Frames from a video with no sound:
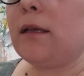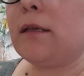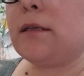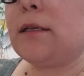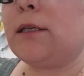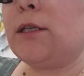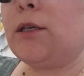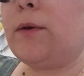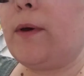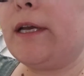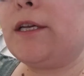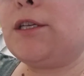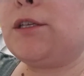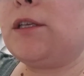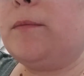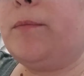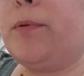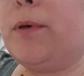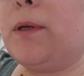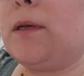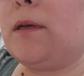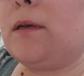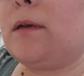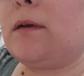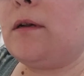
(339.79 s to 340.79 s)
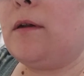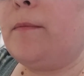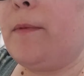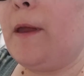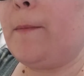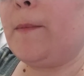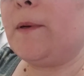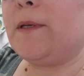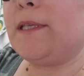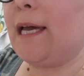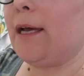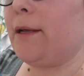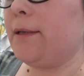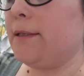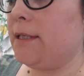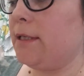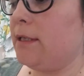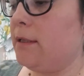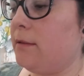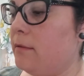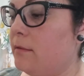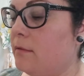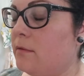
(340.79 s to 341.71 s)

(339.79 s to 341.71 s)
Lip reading: So I actually put it on a paper towel to